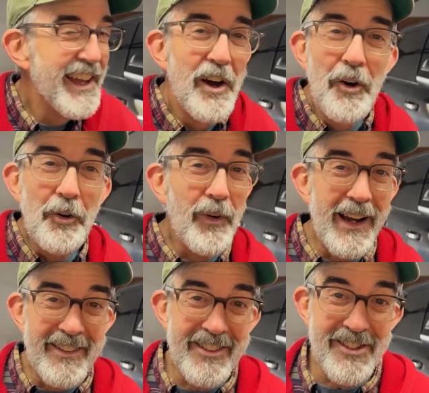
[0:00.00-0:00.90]
Who
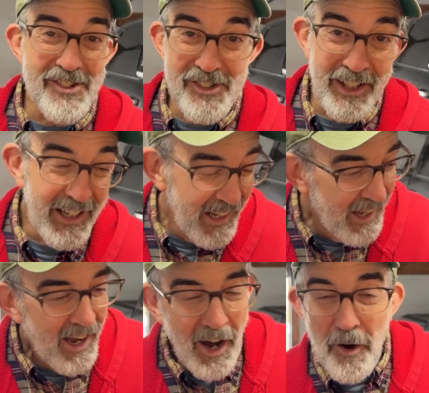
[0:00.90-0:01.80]
writes this shit?
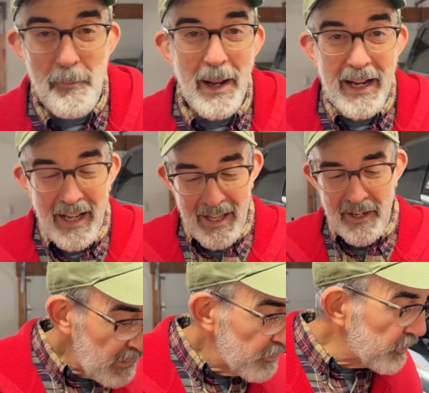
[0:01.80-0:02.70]
Oh my God.
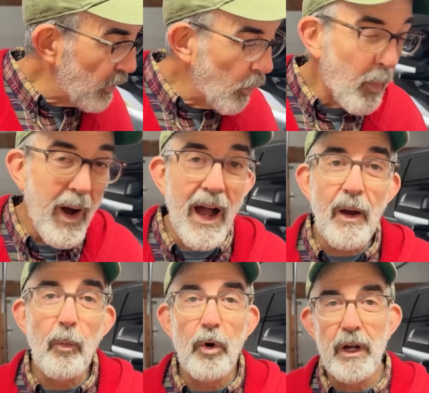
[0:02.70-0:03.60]
So why
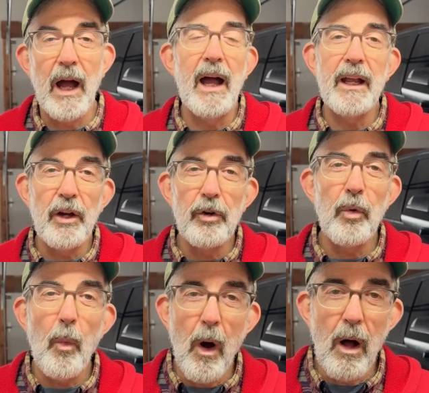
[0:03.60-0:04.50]
would I go to
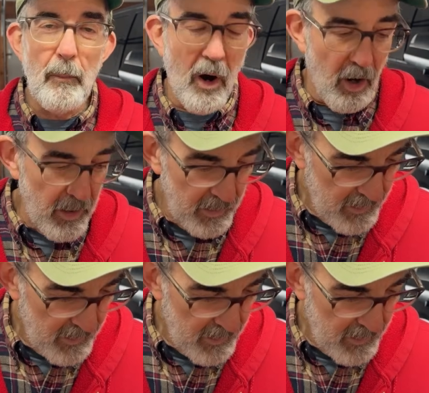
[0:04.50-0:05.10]
Walmart